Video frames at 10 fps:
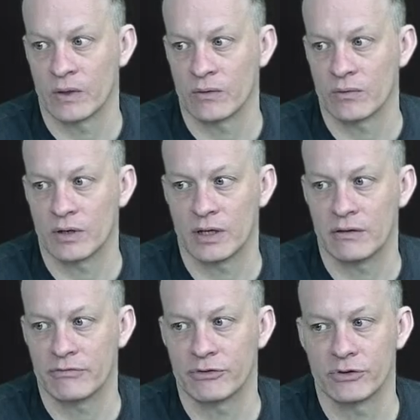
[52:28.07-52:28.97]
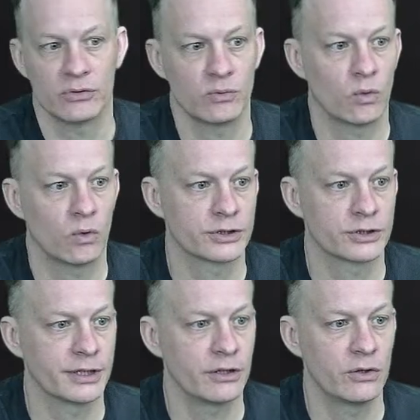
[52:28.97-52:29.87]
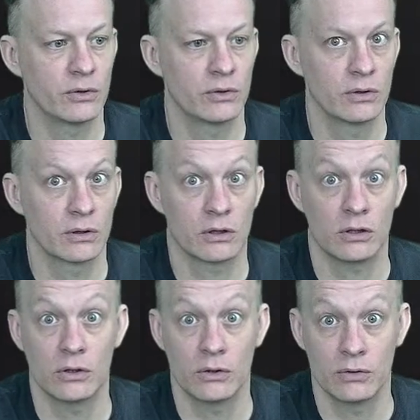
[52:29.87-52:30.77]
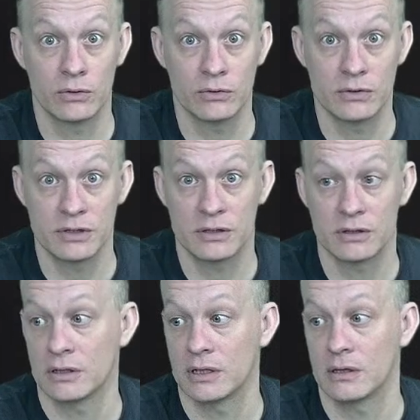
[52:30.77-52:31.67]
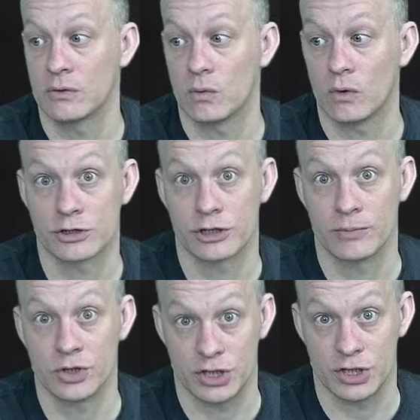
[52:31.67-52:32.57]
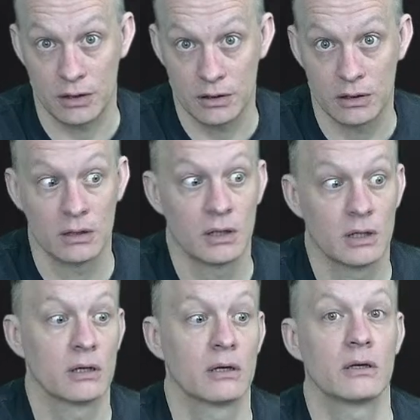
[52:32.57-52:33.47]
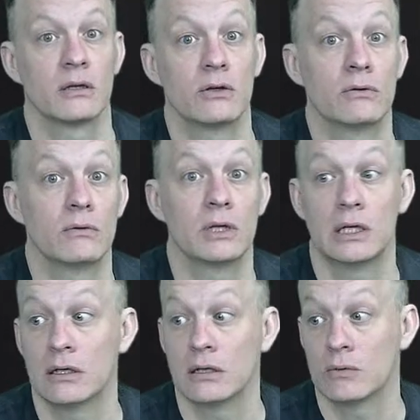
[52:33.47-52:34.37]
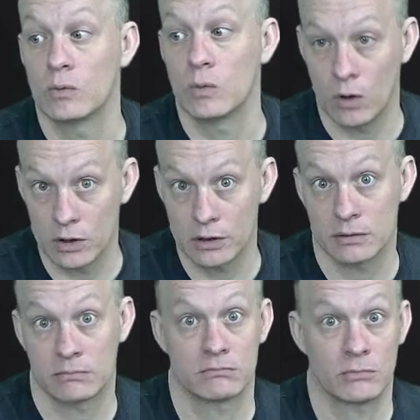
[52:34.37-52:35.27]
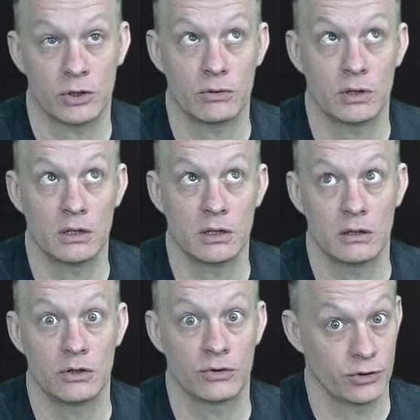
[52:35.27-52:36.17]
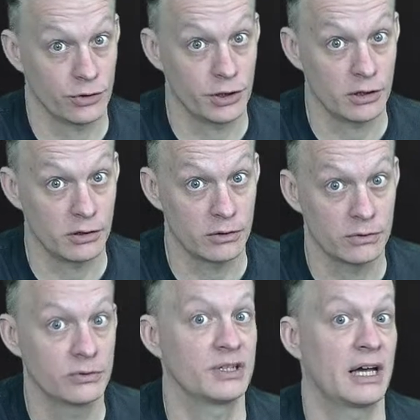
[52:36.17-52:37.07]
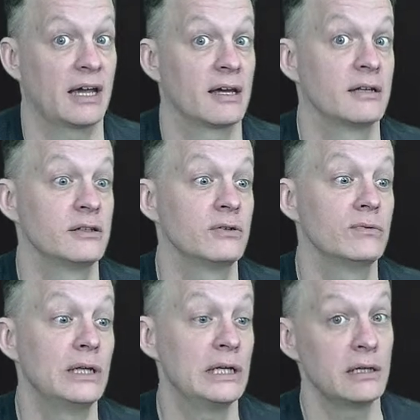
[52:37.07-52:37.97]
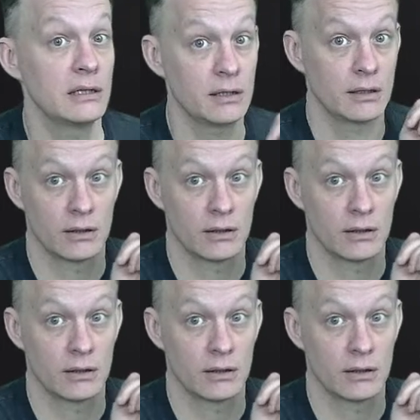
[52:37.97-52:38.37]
Okay, for washing your clothes in the washing machine, you need water, you need your dirty clothes, and you need